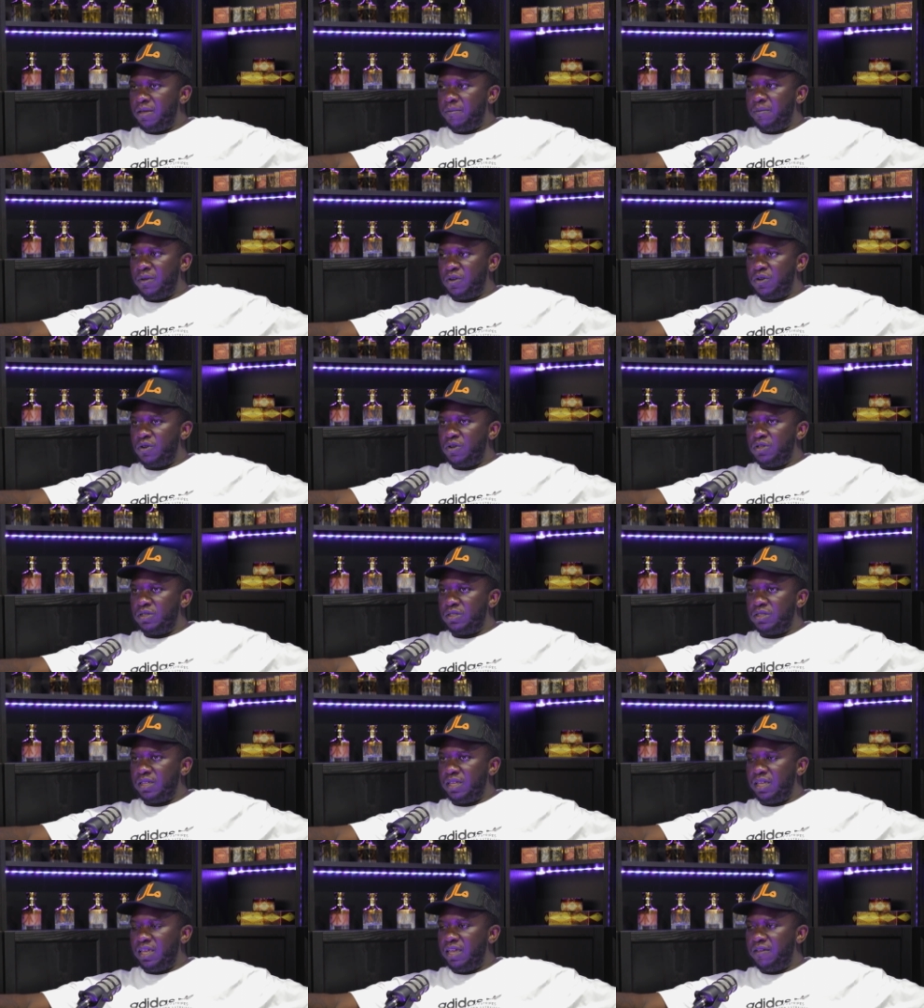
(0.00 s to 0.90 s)

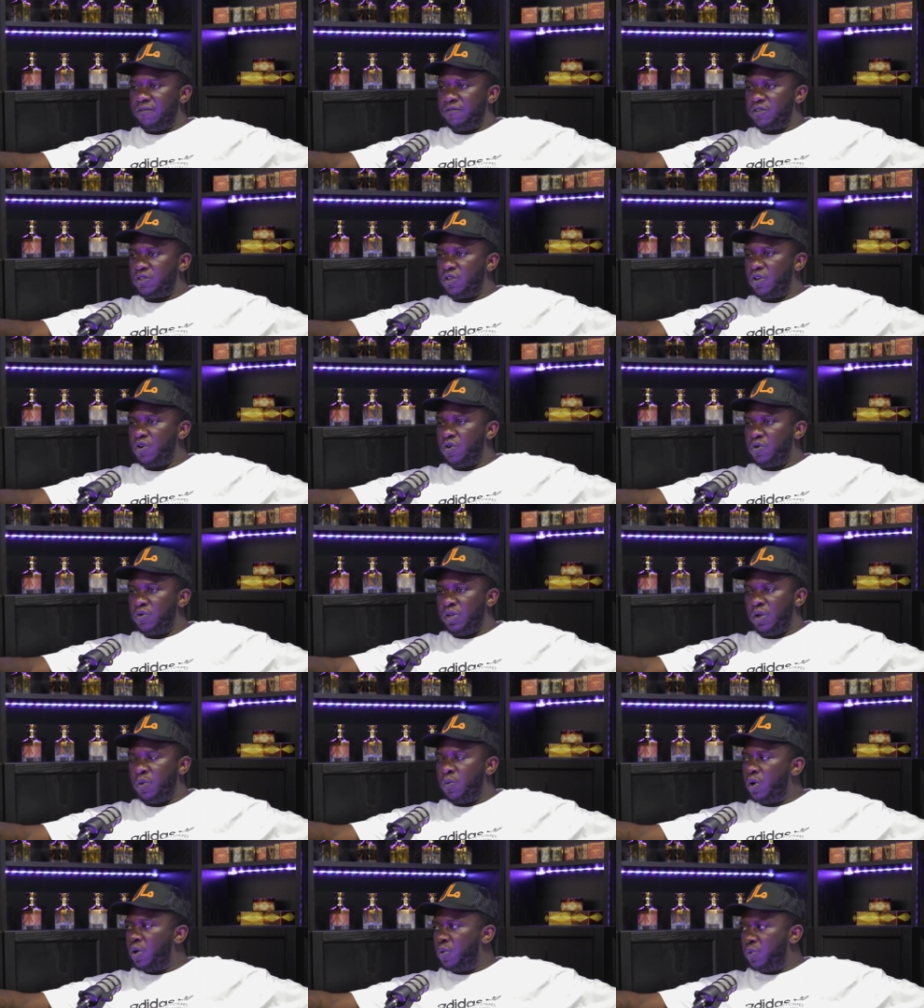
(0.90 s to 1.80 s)
Because if so,
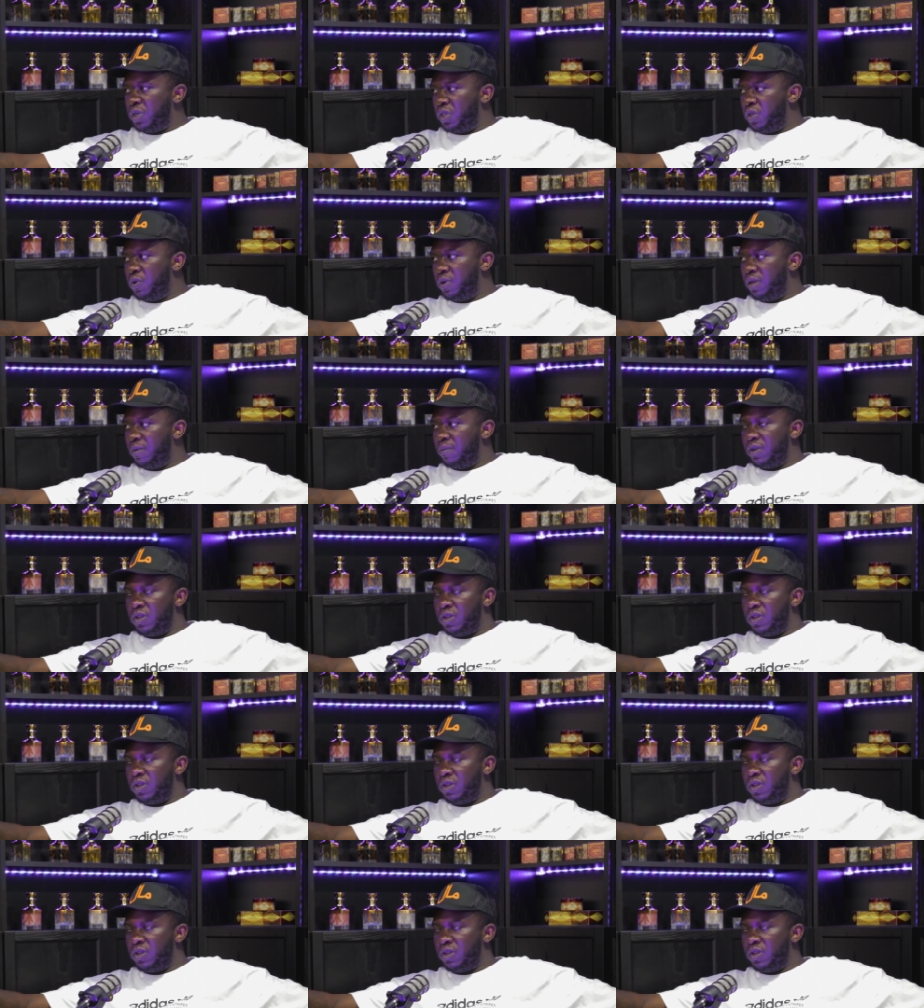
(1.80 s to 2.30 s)
then what are we doing?